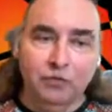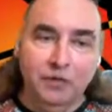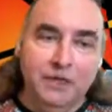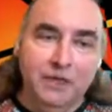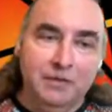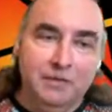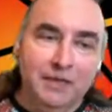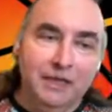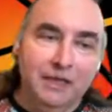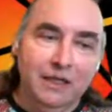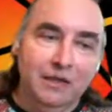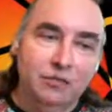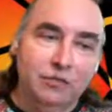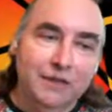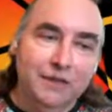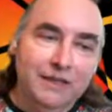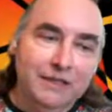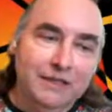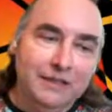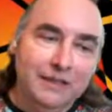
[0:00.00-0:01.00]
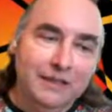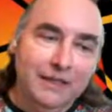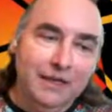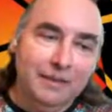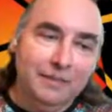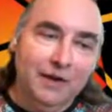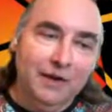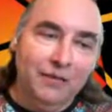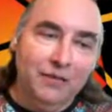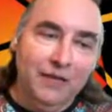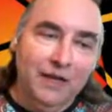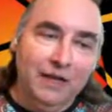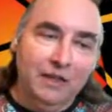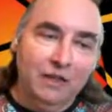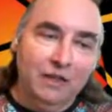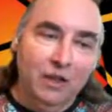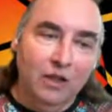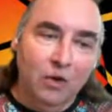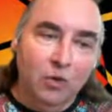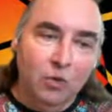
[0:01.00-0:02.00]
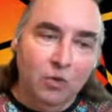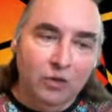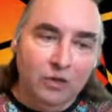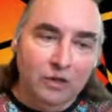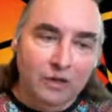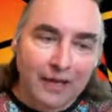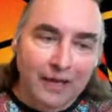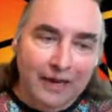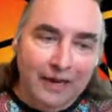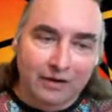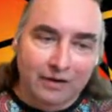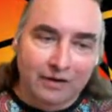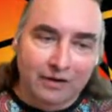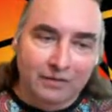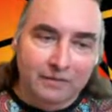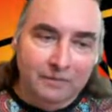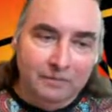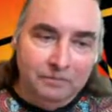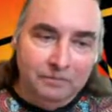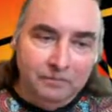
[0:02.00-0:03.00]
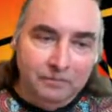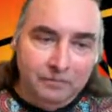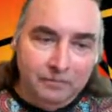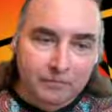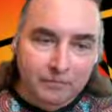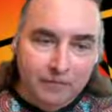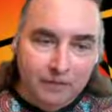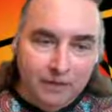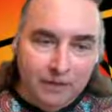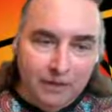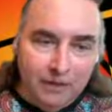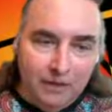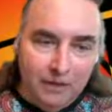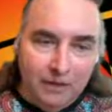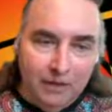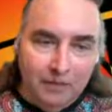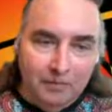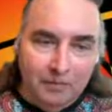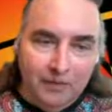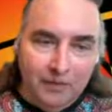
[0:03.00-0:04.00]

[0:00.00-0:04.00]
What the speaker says: fundamentally reasoning about that lower layer of